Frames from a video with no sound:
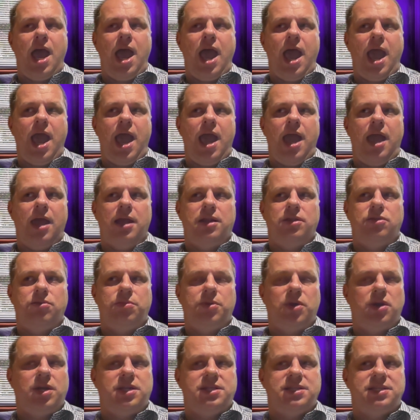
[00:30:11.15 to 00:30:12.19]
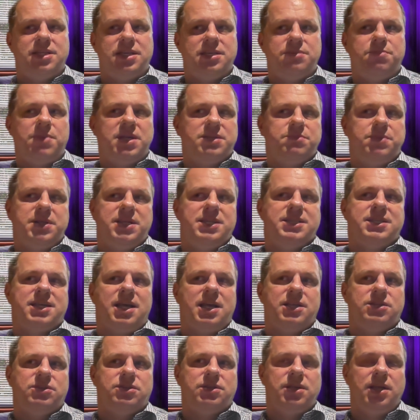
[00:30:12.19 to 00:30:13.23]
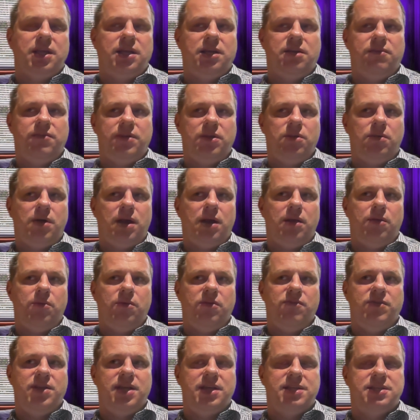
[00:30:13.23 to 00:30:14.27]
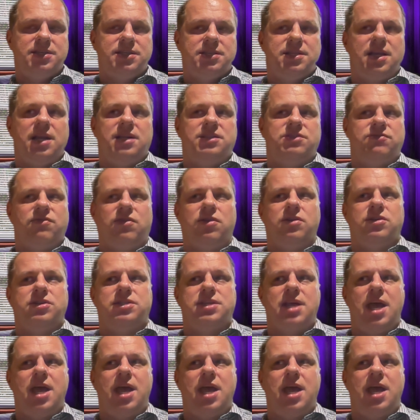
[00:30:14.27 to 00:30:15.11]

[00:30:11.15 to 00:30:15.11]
And to be honest, this must be discussed individually with the Salesforce